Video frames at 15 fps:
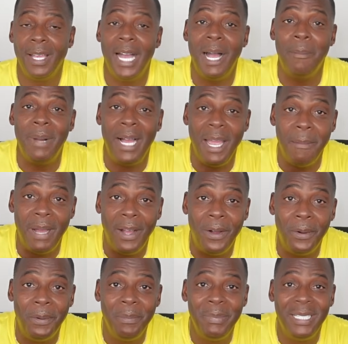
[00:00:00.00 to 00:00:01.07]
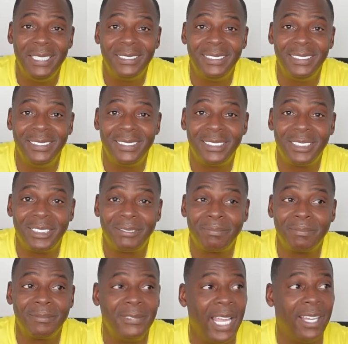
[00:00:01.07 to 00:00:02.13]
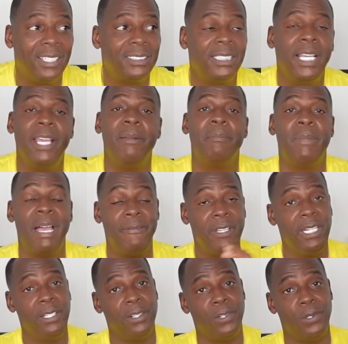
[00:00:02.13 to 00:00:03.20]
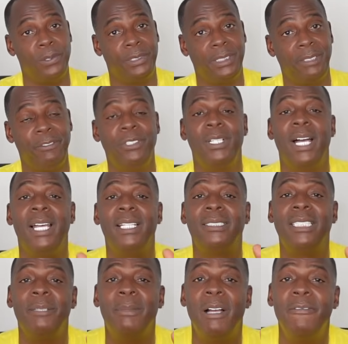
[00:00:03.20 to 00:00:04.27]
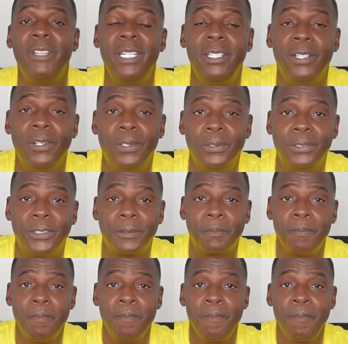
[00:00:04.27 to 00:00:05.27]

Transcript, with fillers: I mind my own business. Like I said, my videos, you guys see my videos.